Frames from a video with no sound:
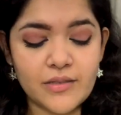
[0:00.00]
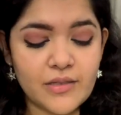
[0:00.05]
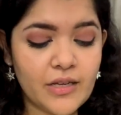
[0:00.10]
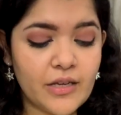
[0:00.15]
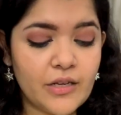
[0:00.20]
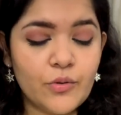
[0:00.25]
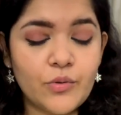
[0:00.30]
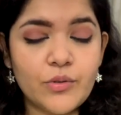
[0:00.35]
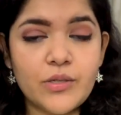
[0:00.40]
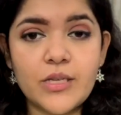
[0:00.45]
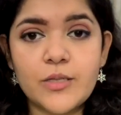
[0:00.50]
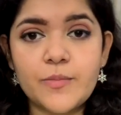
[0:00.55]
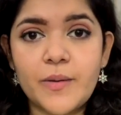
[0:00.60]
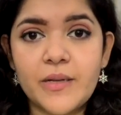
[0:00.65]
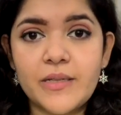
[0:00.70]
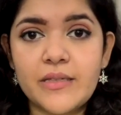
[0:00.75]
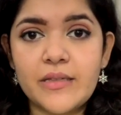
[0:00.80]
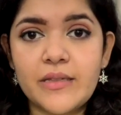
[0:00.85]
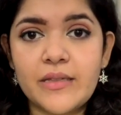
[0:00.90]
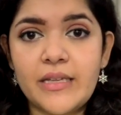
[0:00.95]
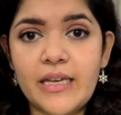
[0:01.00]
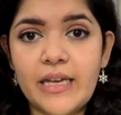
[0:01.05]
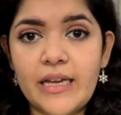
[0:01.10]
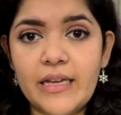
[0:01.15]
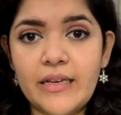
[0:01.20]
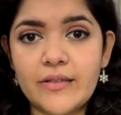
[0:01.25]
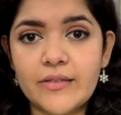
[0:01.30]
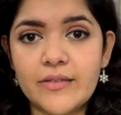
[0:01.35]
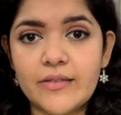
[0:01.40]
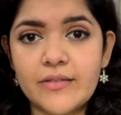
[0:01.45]
There are no taste buds in the
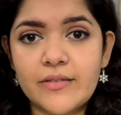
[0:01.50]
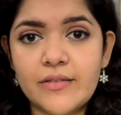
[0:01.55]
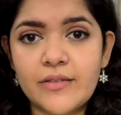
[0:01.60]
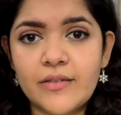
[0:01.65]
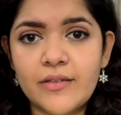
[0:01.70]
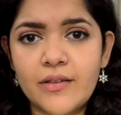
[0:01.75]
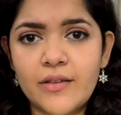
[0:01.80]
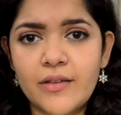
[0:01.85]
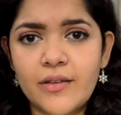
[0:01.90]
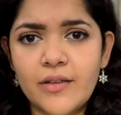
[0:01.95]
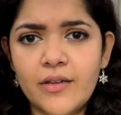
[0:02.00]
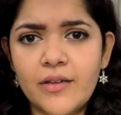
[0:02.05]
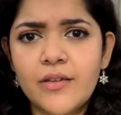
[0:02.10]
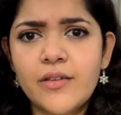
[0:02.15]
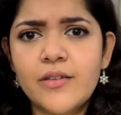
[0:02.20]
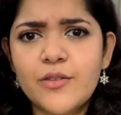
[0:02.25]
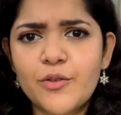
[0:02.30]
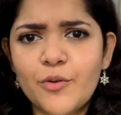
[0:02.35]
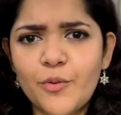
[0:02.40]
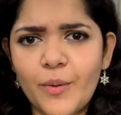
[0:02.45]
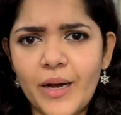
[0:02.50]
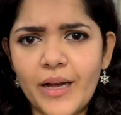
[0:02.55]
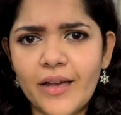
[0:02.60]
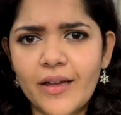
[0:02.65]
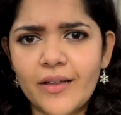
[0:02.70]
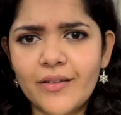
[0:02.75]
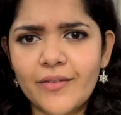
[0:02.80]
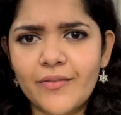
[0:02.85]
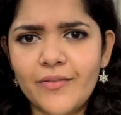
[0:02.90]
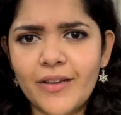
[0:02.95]
anus. So why
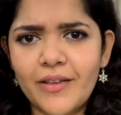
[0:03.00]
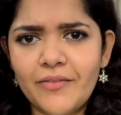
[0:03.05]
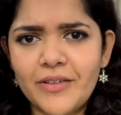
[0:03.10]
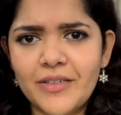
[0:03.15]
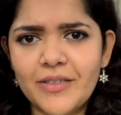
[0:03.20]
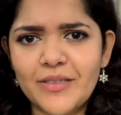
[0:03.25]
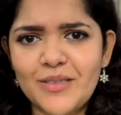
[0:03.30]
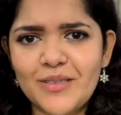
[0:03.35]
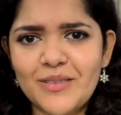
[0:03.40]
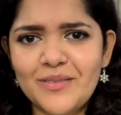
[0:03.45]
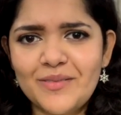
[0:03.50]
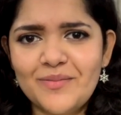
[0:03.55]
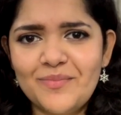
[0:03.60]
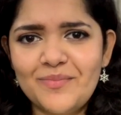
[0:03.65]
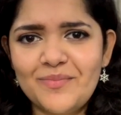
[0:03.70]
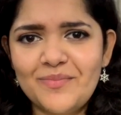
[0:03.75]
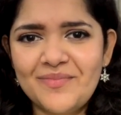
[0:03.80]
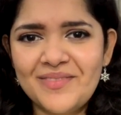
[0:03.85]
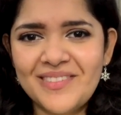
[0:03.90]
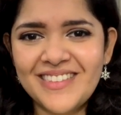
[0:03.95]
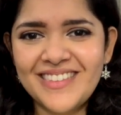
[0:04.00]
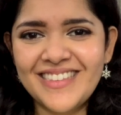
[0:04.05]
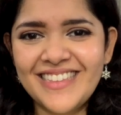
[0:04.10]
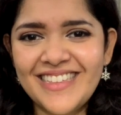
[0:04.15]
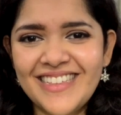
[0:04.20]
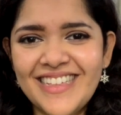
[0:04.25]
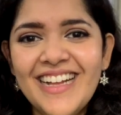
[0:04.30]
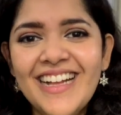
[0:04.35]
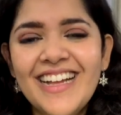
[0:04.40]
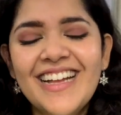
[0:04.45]
are they flavored?
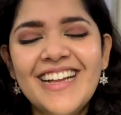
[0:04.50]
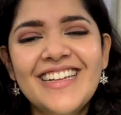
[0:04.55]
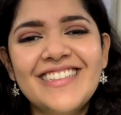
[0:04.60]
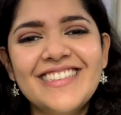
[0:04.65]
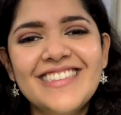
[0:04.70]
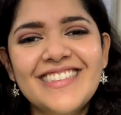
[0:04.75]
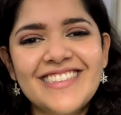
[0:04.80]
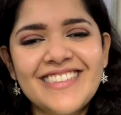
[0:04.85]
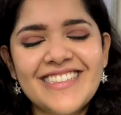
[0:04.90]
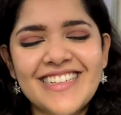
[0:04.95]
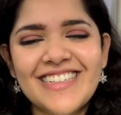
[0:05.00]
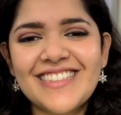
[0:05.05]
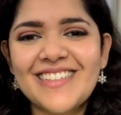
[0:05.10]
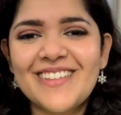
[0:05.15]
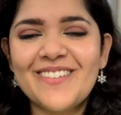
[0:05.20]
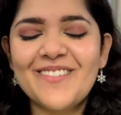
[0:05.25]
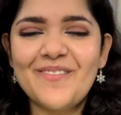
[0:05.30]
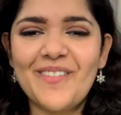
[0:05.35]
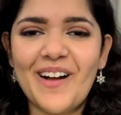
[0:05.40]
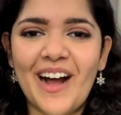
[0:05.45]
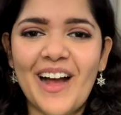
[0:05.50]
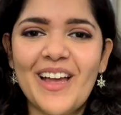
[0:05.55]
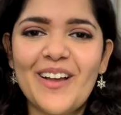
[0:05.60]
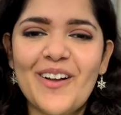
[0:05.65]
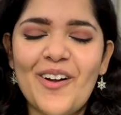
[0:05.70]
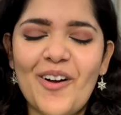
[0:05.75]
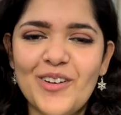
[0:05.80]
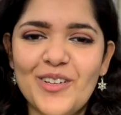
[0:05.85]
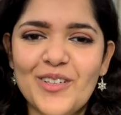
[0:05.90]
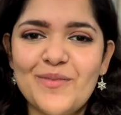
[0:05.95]
The reason why
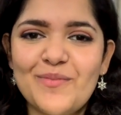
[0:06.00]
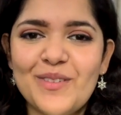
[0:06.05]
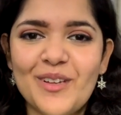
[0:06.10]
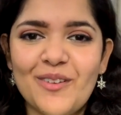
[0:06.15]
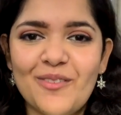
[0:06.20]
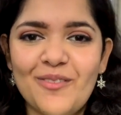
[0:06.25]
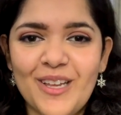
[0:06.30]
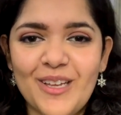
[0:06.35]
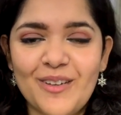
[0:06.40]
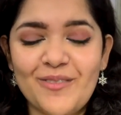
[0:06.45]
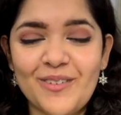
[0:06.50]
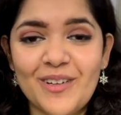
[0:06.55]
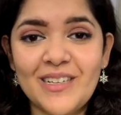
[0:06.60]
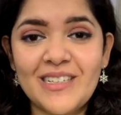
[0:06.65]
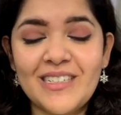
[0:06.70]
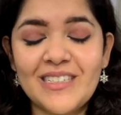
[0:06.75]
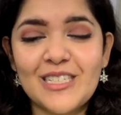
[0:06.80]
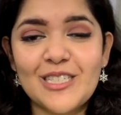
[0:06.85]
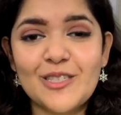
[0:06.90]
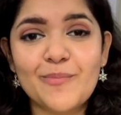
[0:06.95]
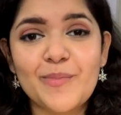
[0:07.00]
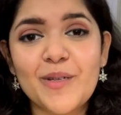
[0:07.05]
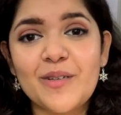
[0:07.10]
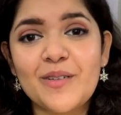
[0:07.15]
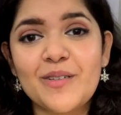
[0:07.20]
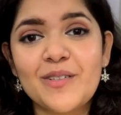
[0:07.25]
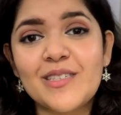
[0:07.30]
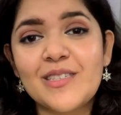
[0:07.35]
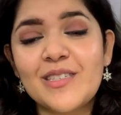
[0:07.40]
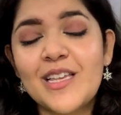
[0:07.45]
condoms are flavored is
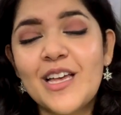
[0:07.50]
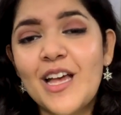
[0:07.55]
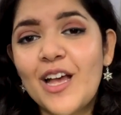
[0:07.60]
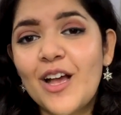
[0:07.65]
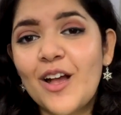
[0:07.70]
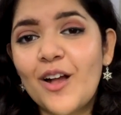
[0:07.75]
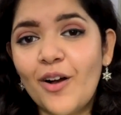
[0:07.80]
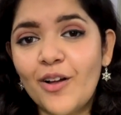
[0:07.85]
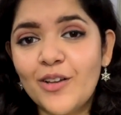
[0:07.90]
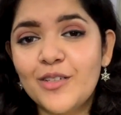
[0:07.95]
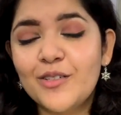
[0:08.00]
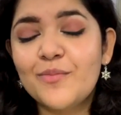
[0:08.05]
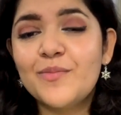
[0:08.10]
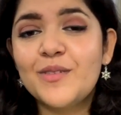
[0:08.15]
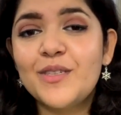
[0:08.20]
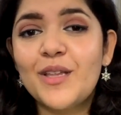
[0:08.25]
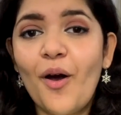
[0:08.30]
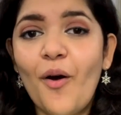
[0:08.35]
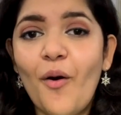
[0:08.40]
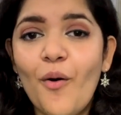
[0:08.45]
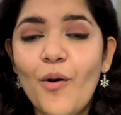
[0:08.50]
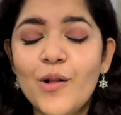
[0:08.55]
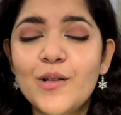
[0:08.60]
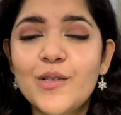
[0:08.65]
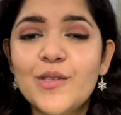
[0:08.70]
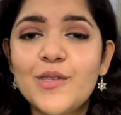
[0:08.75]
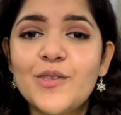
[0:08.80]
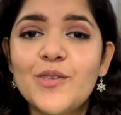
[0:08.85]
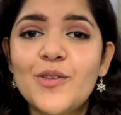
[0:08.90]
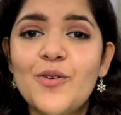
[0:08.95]
because condoms are
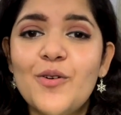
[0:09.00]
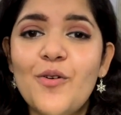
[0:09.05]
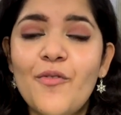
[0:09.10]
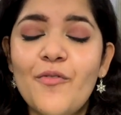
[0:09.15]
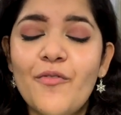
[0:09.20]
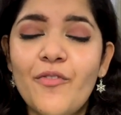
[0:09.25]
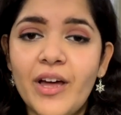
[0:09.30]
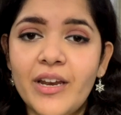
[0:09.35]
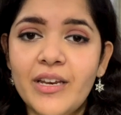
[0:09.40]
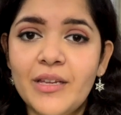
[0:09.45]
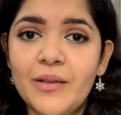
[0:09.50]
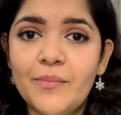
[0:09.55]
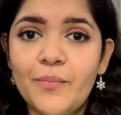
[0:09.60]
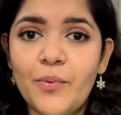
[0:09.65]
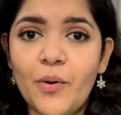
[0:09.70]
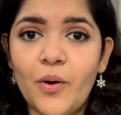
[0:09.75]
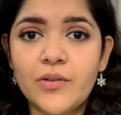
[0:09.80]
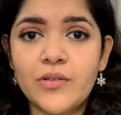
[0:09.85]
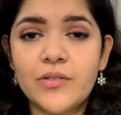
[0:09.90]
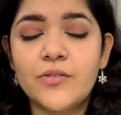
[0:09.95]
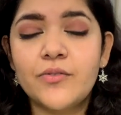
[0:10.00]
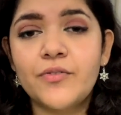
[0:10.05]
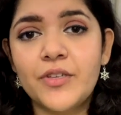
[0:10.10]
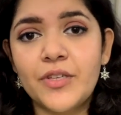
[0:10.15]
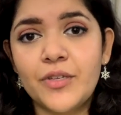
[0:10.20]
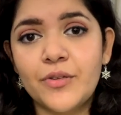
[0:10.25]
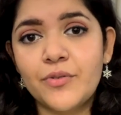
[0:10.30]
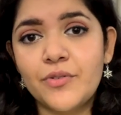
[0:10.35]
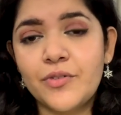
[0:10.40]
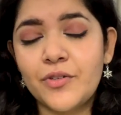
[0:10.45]
also very important for
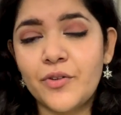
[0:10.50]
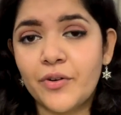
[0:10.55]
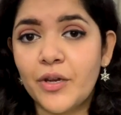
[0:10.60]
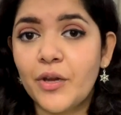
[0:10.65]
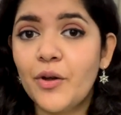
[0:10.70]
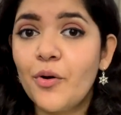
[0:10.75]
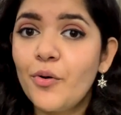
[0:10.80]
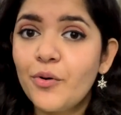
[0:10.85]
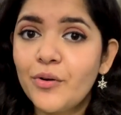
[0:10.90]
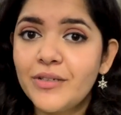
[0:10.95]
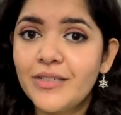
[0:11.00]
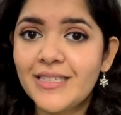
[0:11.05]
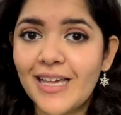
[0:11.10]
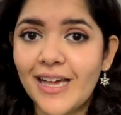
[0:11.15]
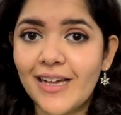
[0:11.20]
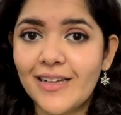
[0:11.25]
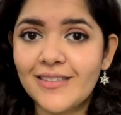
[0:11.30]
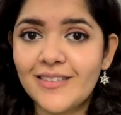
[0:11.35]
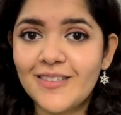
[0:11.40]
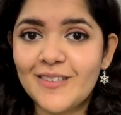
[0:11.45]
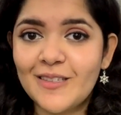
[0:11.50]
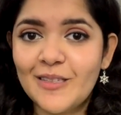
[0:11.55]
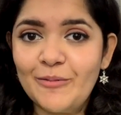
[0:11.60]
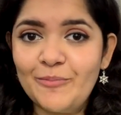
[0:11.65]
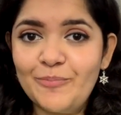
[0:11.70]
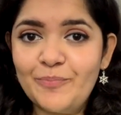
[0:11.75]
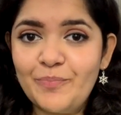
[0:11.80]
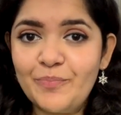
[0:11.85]
use during oral sex.